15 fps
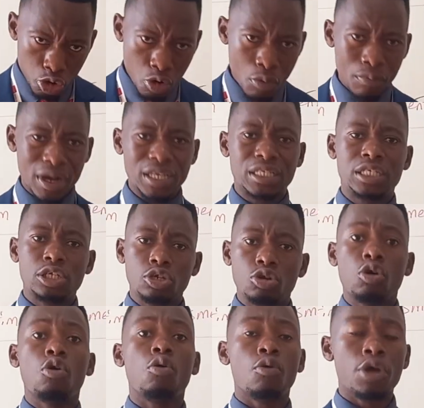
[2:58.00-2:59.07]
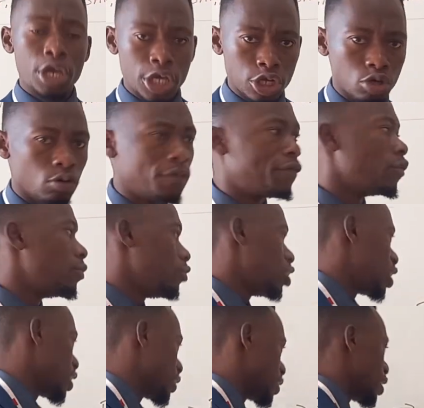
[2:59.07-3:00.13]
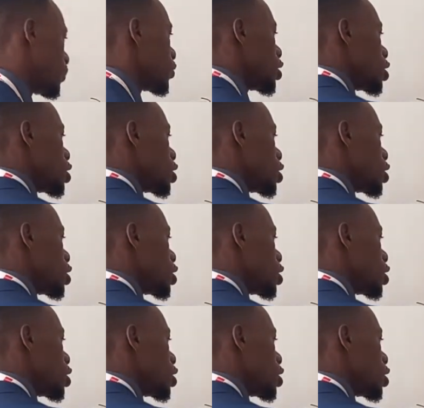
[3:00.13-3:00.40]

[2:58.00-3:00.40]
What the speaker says: You must know your formulas.